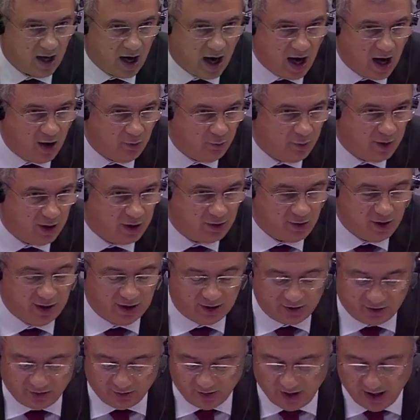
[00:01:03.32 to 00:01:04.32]
Are we
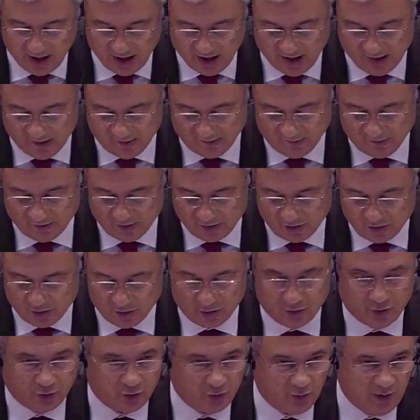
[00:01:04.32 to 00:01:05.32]
going to have
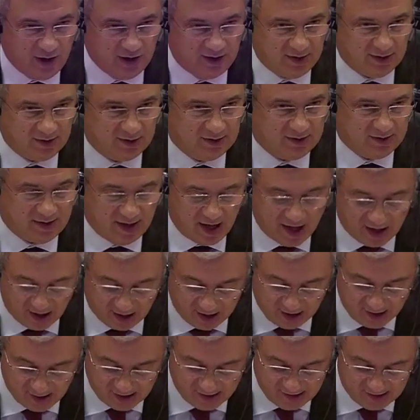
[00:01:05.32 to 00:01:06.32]
concrete
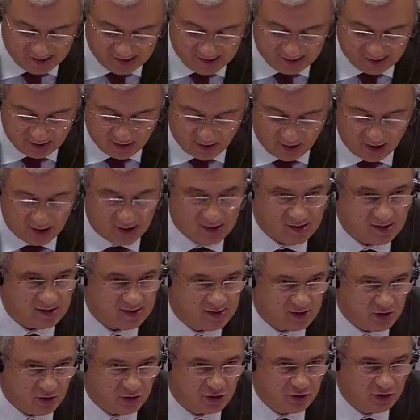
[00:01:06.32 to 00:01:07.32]
targets on
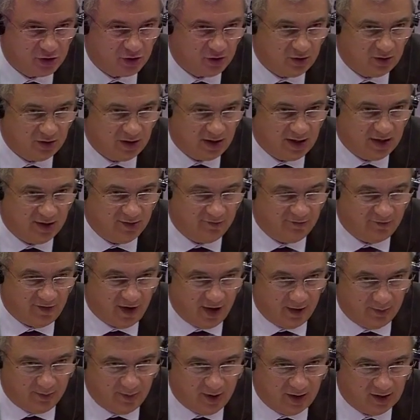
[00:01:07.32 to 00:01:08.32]
social and
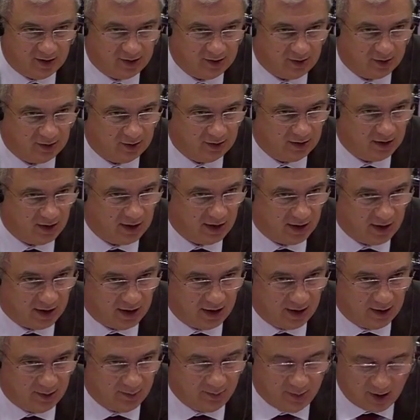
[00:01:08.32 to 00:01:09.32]
environmental
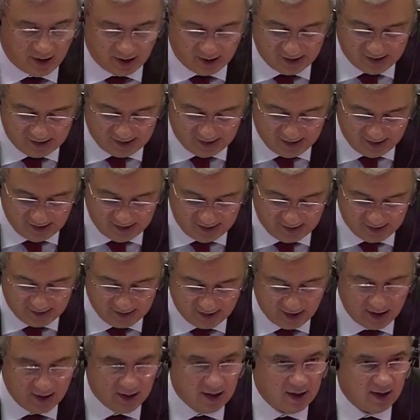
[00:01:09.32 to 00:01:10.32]
policies?
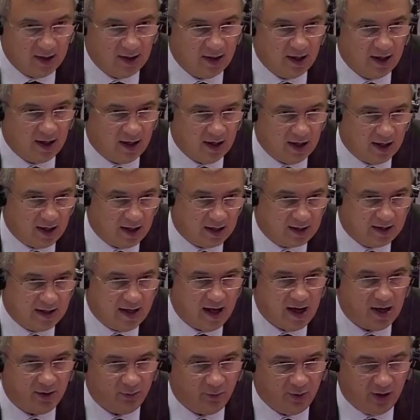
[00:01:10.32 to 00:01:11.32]

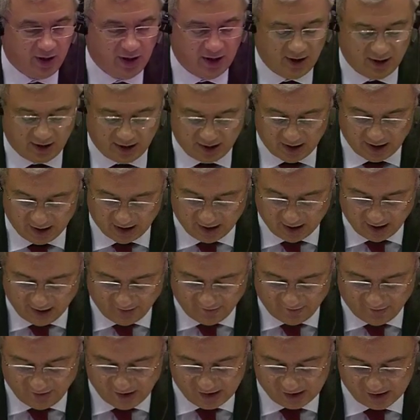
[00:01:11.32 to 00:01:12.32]
Can we
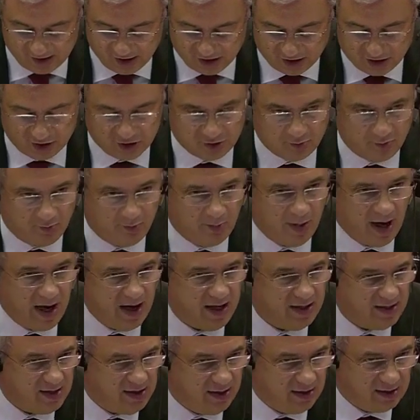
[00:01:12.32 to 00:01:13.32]
envisage
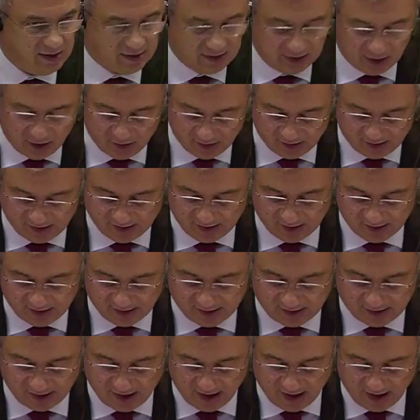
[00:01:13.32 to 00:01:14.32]
binding
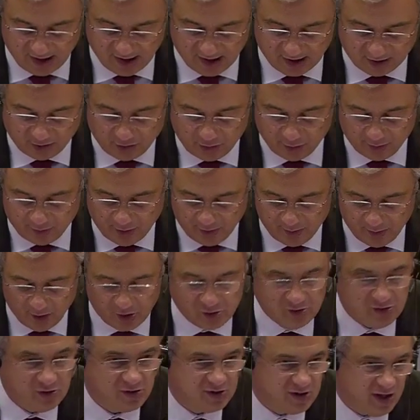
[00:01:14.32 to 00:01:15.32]
clauses to
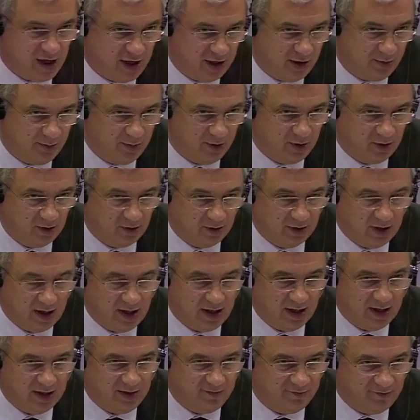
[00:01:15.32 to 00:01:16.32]
promote sustainable
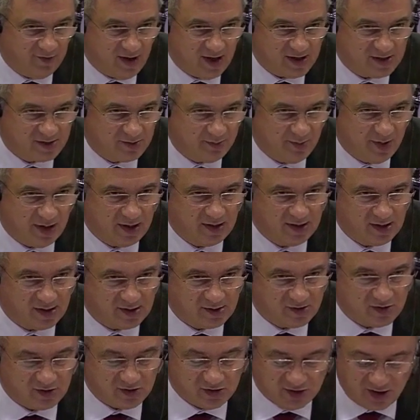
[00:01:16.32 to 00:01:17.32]
investment
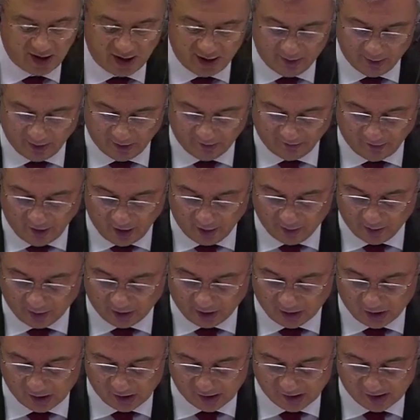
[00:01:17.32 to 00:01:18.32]
and sustainable
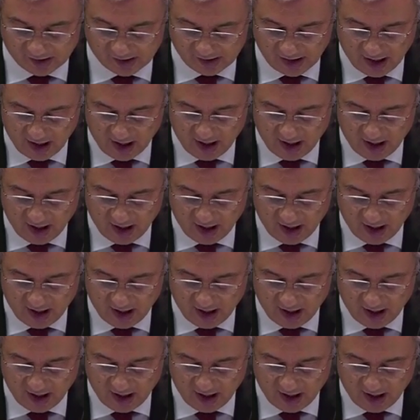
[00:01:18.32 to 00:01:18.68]
development goals